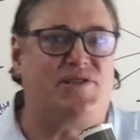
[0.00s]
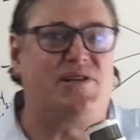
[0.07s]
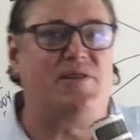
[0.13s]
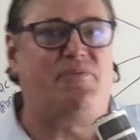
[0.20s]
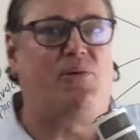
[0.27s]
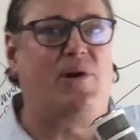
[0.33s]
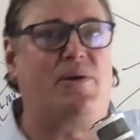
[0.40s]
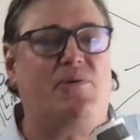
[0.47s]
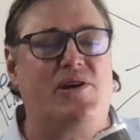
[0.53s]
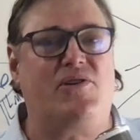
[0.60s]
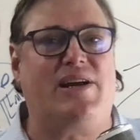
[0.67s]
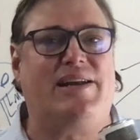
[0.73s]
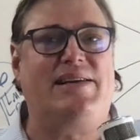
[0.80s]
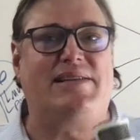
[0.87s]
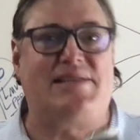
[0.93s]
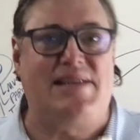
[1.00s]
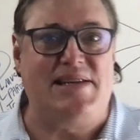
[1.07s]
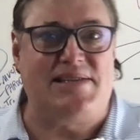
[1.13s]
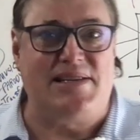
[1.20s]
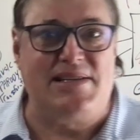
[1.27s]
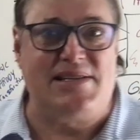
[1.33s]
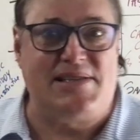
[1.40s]
to the point where you're getting a
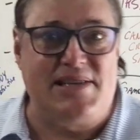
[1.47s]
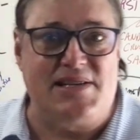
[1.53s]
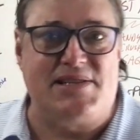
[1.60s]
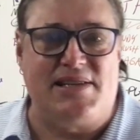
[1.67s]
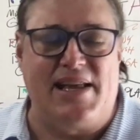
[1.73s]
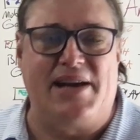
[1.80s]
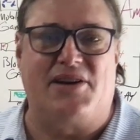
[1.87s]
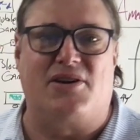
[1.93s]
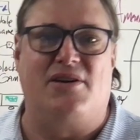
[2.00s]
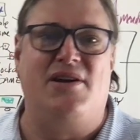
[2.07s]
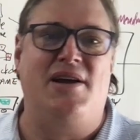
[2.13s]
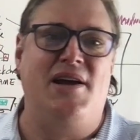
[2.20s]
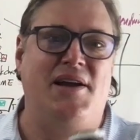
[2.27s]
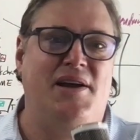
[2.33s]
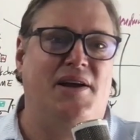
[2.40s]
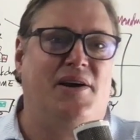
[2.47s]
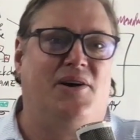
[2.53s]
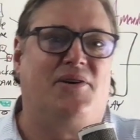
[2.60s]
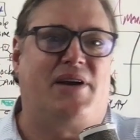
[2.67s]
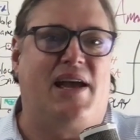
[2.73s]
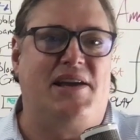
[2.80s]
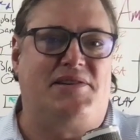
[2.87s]
cease and desist letter.
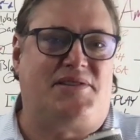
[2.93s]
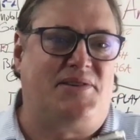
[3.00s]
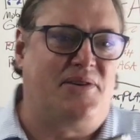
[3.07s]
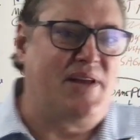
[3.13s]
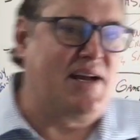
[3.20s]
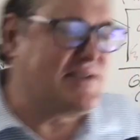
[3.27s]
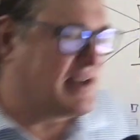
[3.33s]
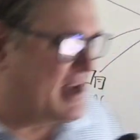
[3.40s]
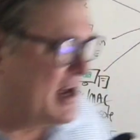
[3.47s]
Okay, so that's the